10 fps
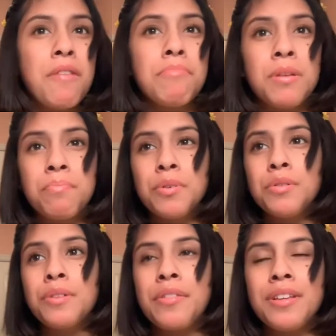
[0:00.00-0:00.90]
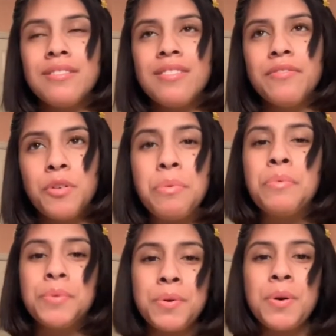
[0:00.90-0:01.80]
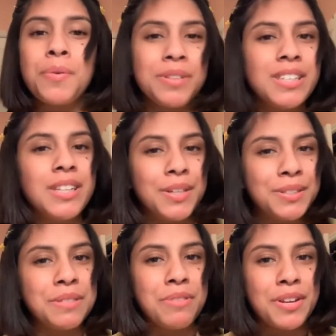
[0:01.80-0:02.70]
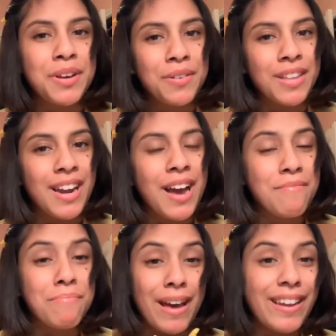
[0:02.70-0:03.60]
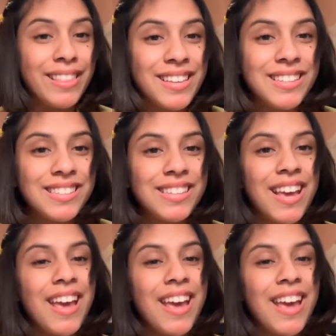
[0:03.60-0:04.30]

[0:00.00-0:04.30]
people, I think a few people who are really close to me know that I'm bad at this,